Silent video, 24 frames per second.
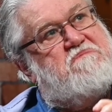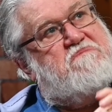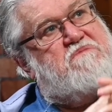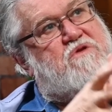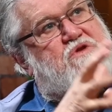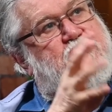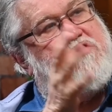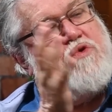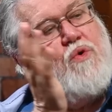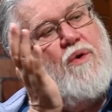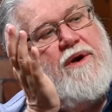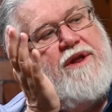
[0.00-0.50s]

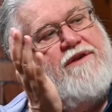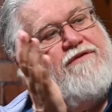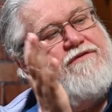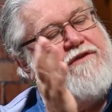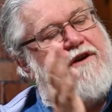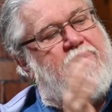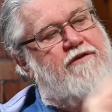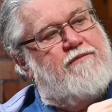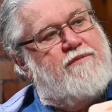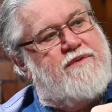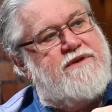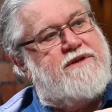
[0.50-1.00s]

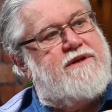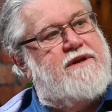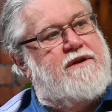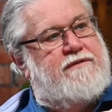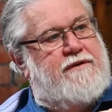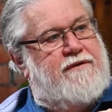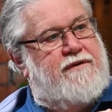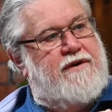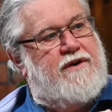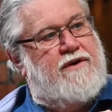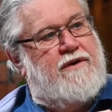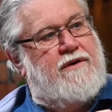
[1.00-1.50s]
25% of
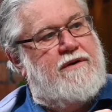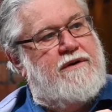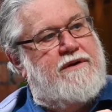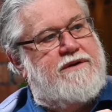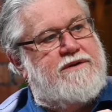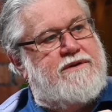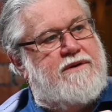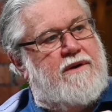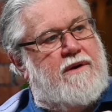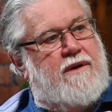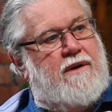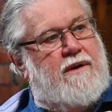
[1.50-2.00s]

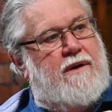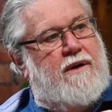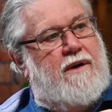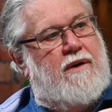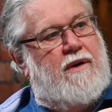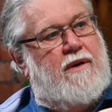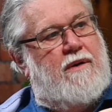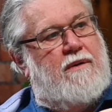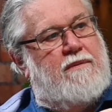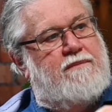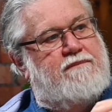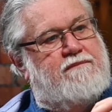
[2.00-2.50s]
Afrikaners
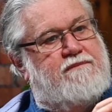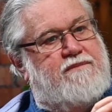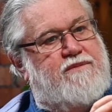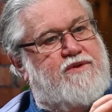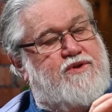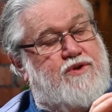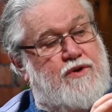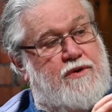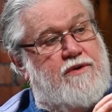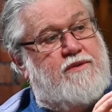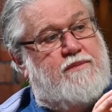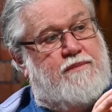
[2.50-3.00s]
are
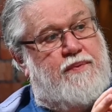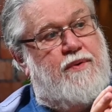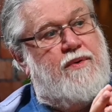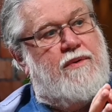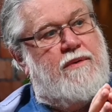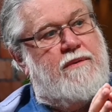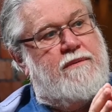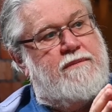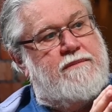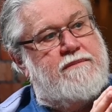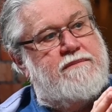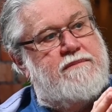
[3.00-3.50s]
dirt
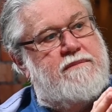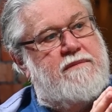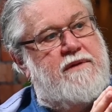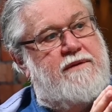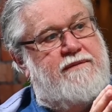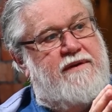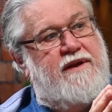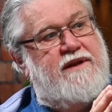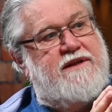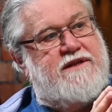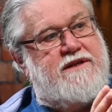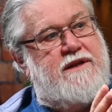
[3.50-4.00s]
poor,
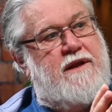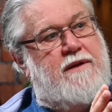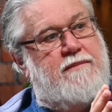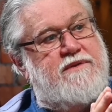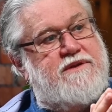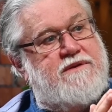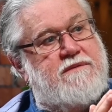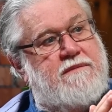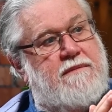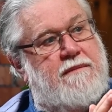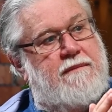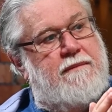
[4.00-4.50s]
living in
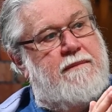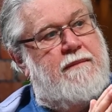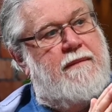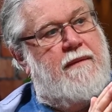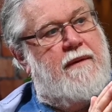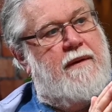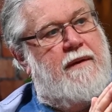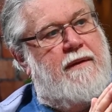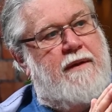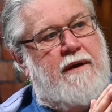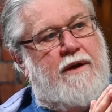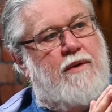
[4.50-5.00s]
slums.
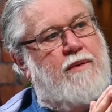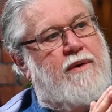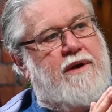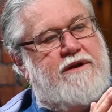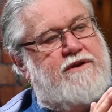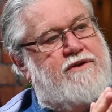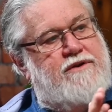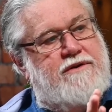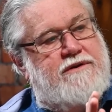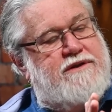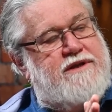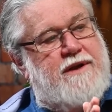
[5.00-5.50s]
They go, we're going
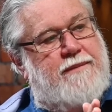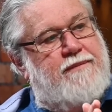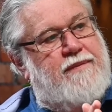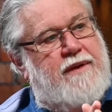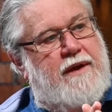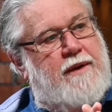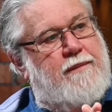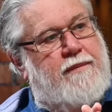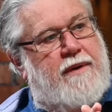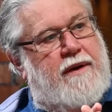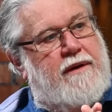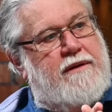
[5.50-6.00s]
to do something
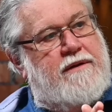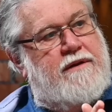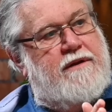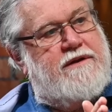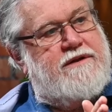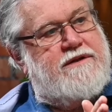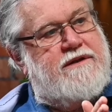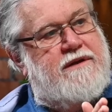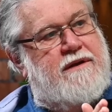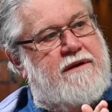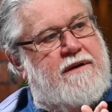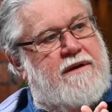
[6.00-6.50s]
about
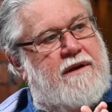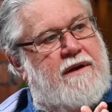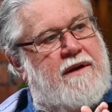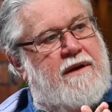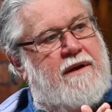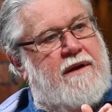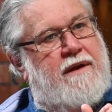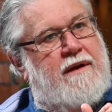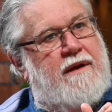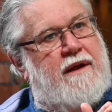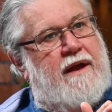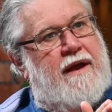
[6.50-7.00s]
this.
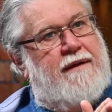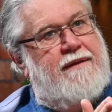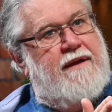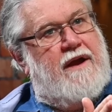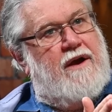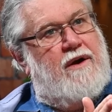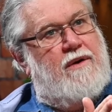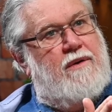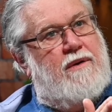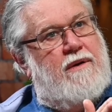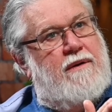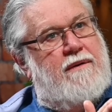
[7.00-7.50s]
And they
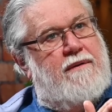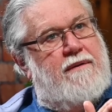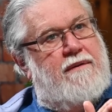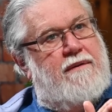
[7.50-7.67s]
go,